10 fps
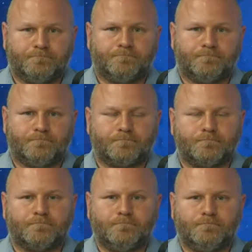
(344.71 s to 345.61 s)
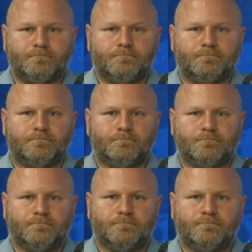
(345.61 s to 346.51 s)

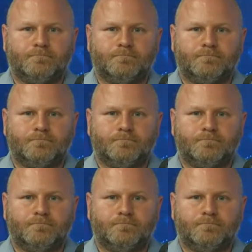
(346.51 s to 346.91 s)
(not speaking)